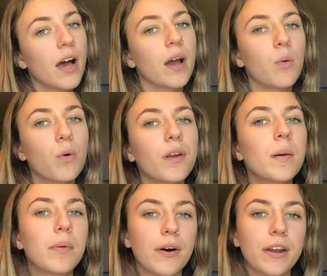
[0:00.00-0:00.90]
I wouldn't
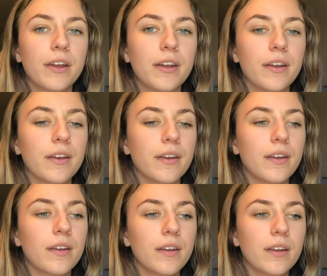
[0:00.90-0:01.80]
have bought it
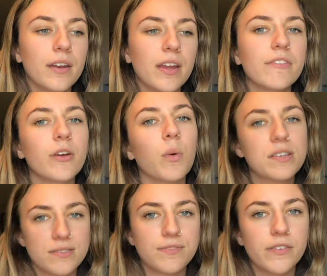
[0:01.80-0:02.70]
if it
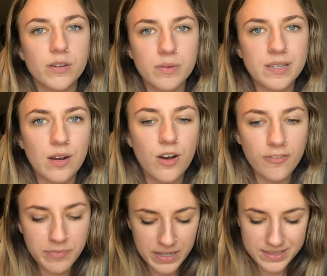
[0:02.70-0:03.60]
wasn't 50%
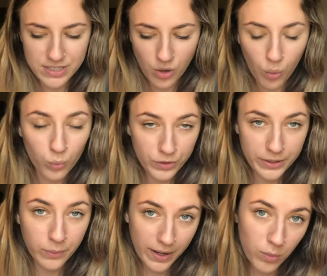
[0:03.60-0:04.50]
off because I don't
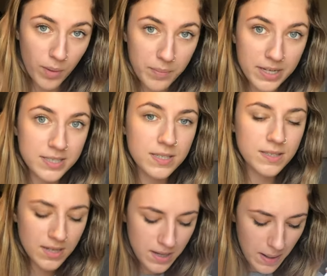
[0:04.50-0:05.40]
really wear one
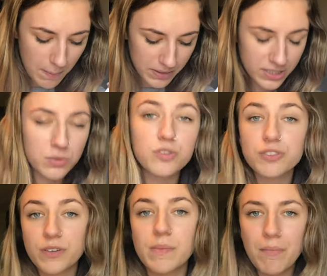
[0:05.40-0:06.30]
pieces, but this one
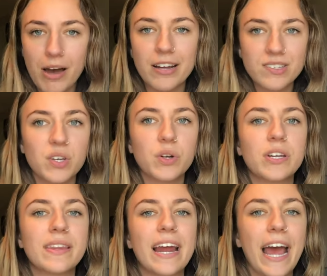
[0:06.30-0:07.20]
just fit my body so
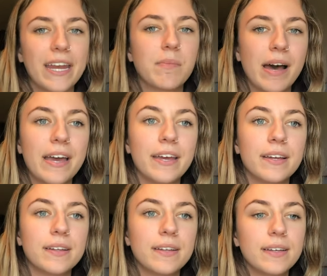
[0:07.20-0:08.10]
good that I had to buy it.
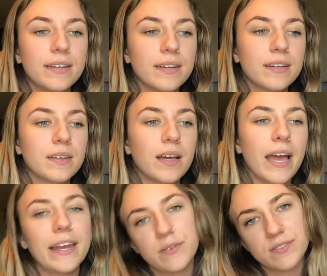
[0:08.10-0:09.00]

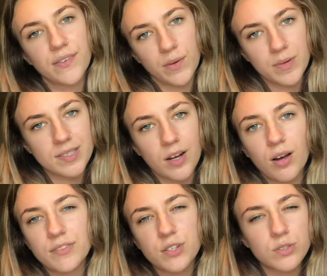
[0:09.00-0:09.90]
And it was 50%
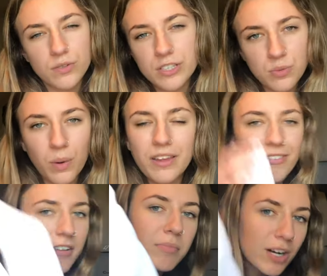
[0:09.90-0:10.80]
off, so it was only
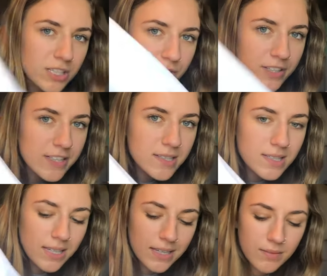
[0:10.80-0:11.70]
25 bucks for
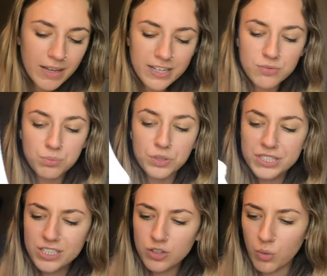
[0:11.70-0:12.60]
this. Like, and it's
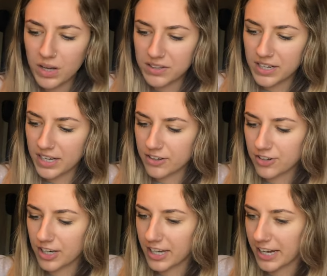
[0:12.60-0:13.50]
really good quality,
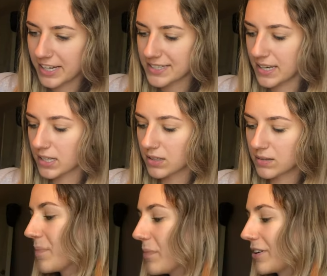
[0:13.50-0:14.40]
actually. Like, I can tell,
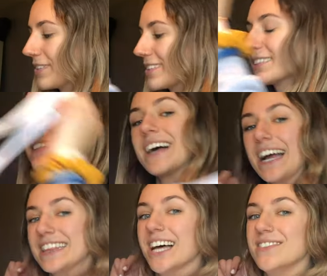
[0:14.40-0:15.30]
but
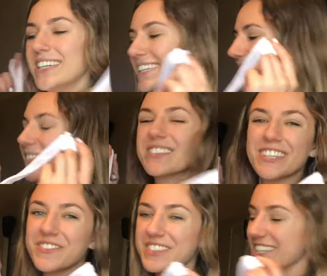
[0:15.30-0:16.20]
I love it. I'm
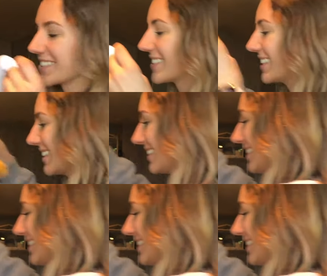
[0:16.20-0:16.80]
so obsessed with it.